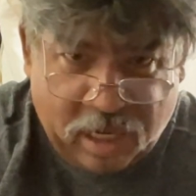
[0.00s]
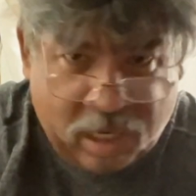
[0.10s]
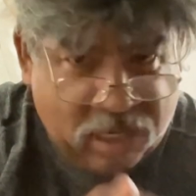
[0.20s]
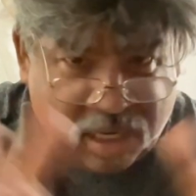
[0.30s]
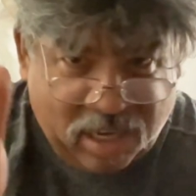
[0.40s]

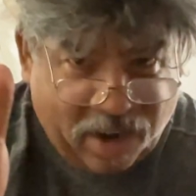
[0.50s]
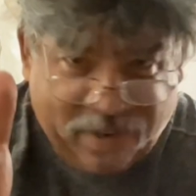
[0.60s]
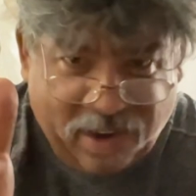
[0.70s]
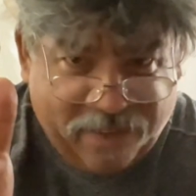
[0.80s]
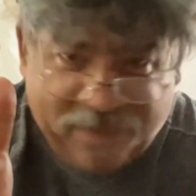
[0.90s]
some
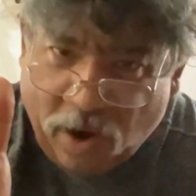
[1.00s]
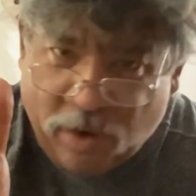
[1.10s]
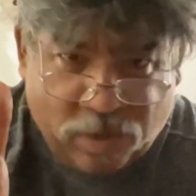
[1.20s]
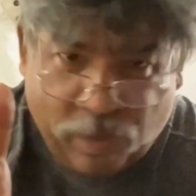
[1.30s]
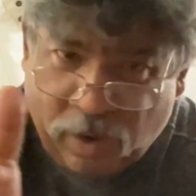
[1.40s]
of these
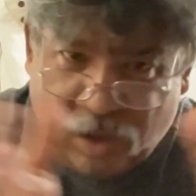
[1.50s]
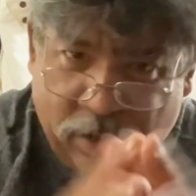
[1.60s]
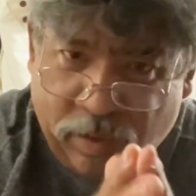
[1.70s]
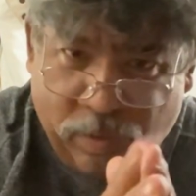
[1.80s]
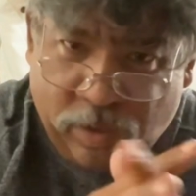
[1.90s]
folks were
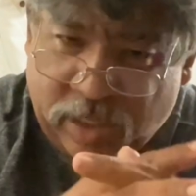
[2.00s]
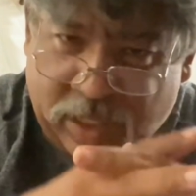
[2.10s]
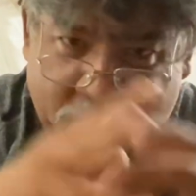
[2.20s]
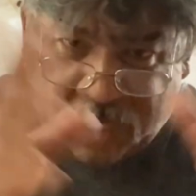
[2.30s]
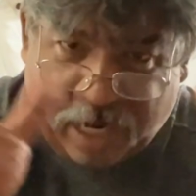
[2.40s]

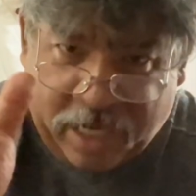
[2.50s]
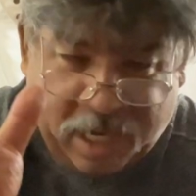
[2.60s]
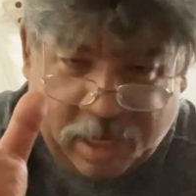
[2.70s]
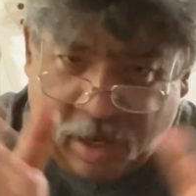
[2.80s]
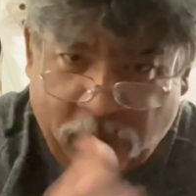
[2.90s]

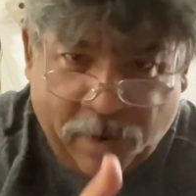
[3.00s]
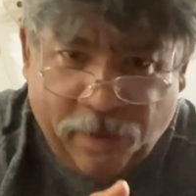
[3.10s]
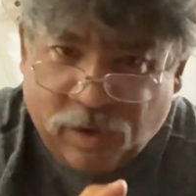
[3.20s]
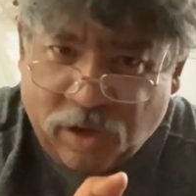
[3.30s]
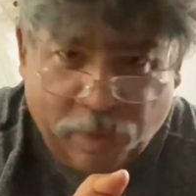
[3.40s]
sending
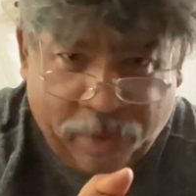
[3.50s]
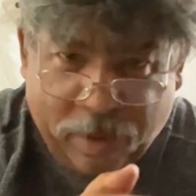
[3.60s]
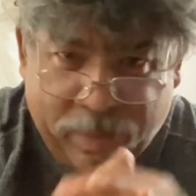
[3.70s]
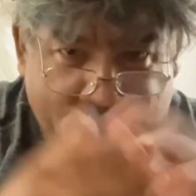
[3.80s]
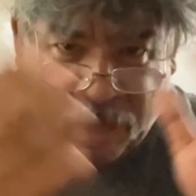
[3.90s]
so
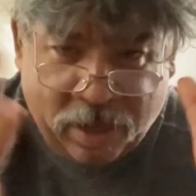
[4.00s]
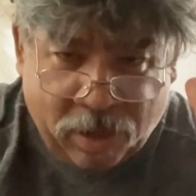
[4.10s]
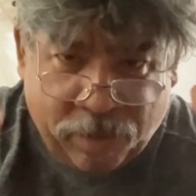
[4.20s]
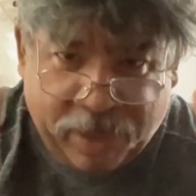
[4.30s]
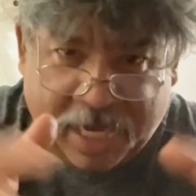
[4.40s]

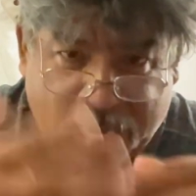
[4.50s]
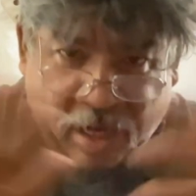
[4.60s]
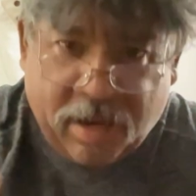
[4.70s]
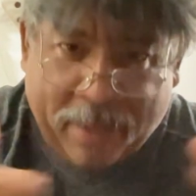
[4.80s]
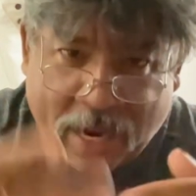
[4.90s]

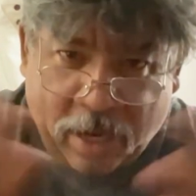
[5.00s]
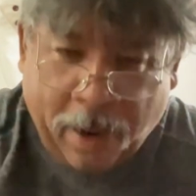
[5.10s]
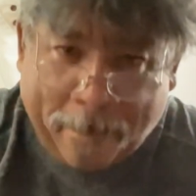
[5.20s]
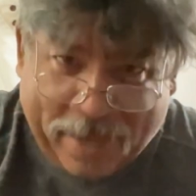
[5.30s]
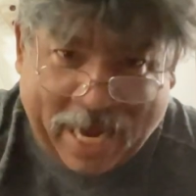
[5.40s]
ridiculous amount of
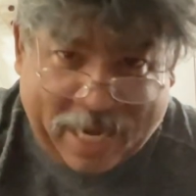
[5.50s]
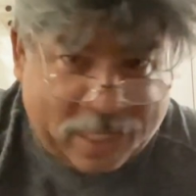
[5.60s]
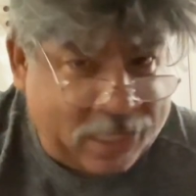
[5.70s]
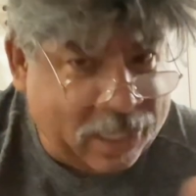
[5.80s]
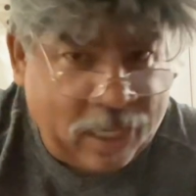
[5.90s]

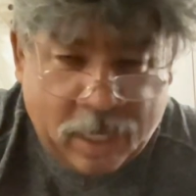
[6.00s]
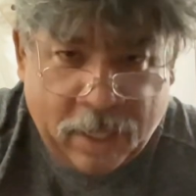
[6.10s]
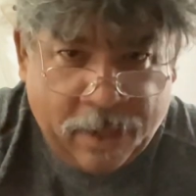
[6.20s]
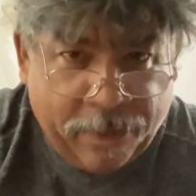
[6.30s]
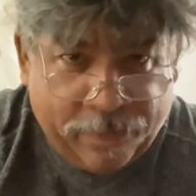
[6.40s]
complaints
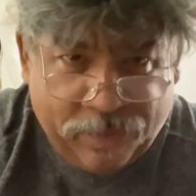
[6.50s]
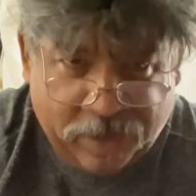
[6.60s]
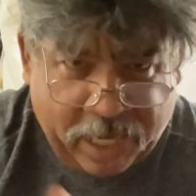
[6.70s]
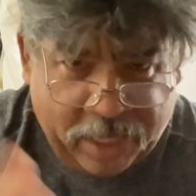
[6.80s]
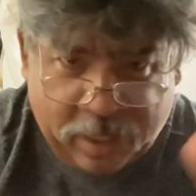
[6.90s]

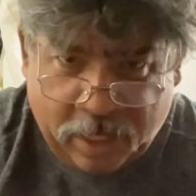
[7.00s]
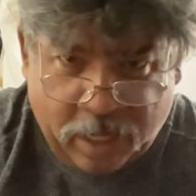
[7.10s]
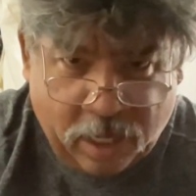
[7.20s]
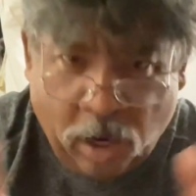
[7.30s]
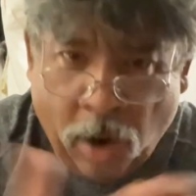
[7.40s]
that
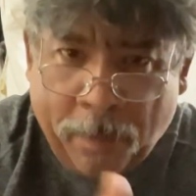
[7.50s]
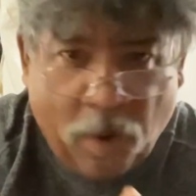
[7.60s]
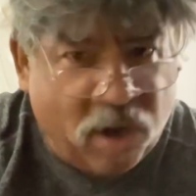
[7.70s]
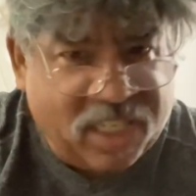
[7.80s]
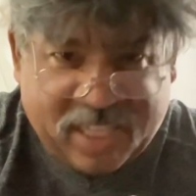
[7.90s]
her
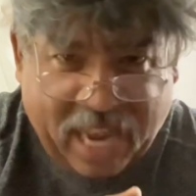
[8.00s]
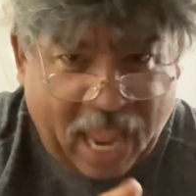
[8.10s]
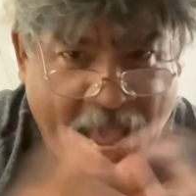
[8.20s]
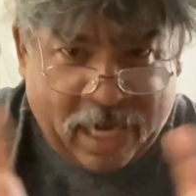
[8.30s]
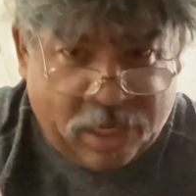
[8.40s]
bosses
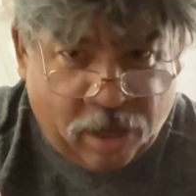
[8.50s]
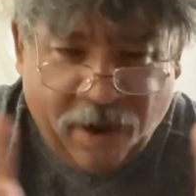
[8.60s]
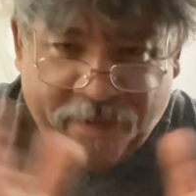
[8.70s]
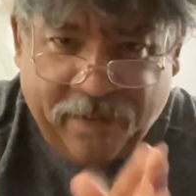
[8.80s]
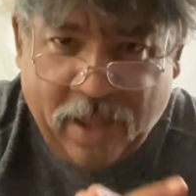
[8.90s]
had
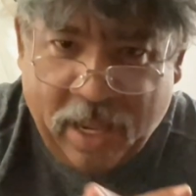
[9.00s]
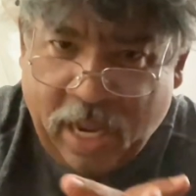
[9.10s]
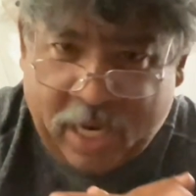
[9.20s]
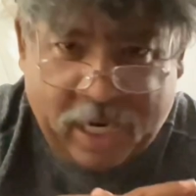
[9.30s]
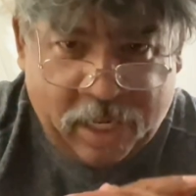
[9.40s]
enough,
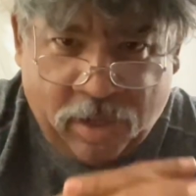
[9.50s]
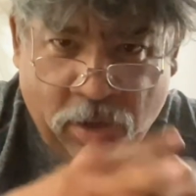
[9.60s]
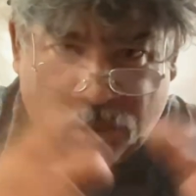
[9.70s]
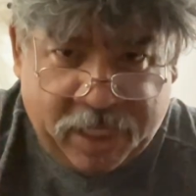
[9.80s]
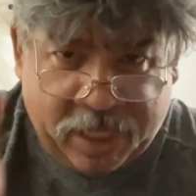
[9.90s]
and they
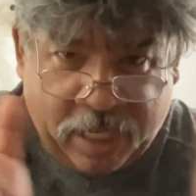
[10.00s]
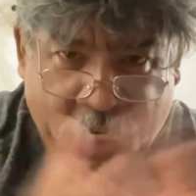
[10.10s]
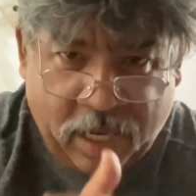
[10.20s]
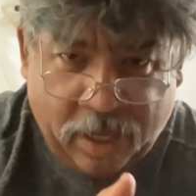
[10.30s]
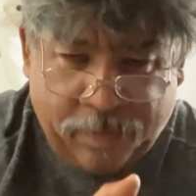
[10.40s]
told
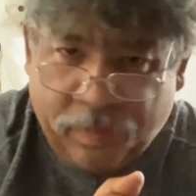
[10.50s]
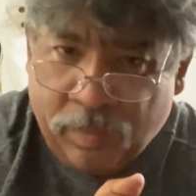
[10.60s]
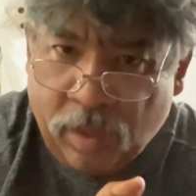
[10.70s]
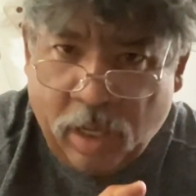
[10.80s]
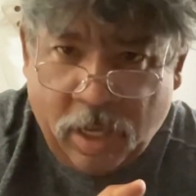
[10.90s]
the
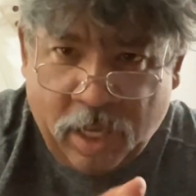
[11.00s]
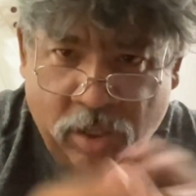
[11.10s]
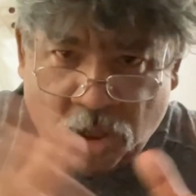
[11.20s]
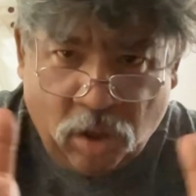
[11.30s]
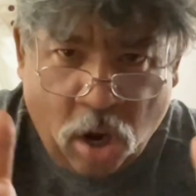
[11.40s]

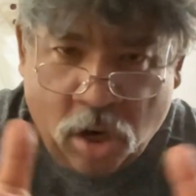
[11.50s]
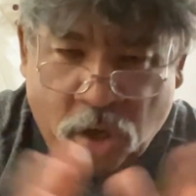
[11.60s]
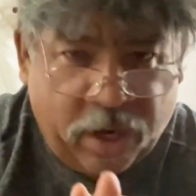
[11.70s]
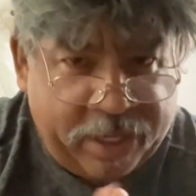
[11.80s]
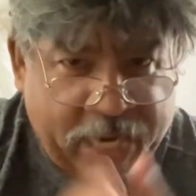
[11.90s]
law
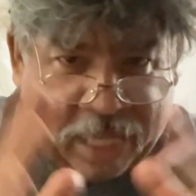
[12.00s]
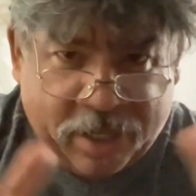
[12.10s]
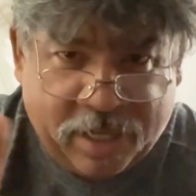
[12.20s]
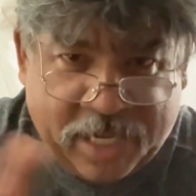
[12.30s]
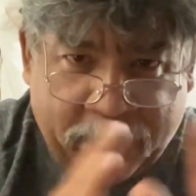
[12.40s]
clerk not to
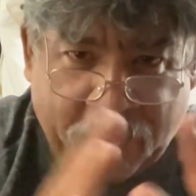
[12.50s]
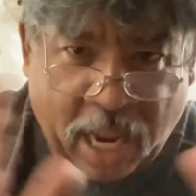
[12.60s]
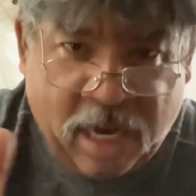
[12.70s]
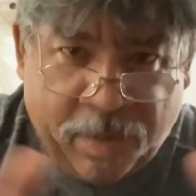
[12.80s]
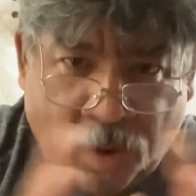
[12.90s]
accept
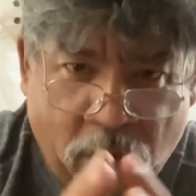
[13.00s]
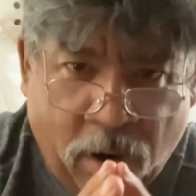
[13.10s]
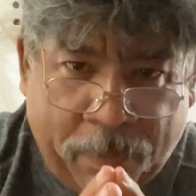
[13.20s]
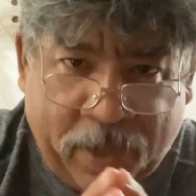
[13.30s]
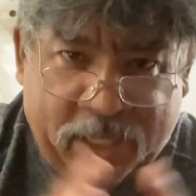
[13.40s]
any more
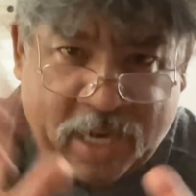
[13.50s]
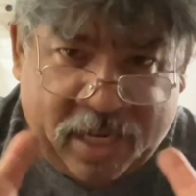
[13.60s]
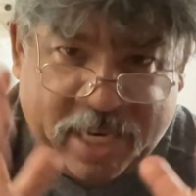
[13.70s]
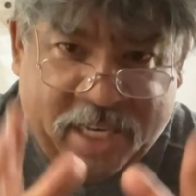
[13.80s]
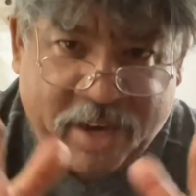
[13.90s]
complaints
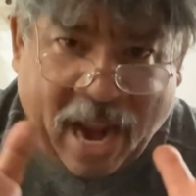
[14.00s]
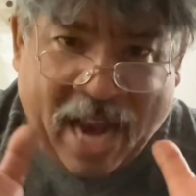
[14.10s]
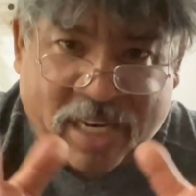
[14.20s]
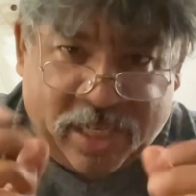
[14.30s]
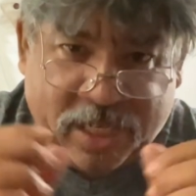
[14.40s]
unless they're
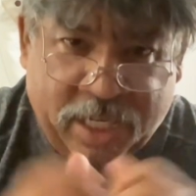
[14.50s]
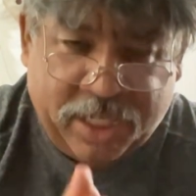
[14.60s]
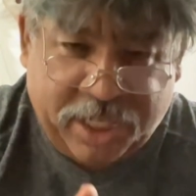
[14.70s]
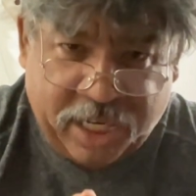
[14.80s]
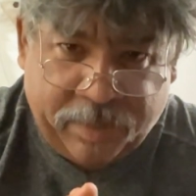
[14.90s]
actually
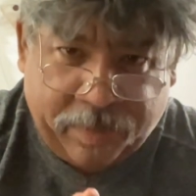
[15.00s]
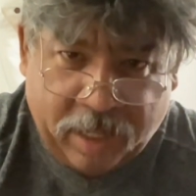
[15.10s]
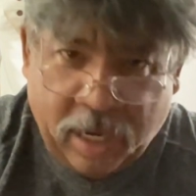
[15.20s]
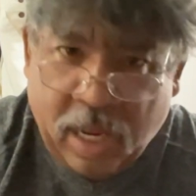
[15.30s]
legitimate.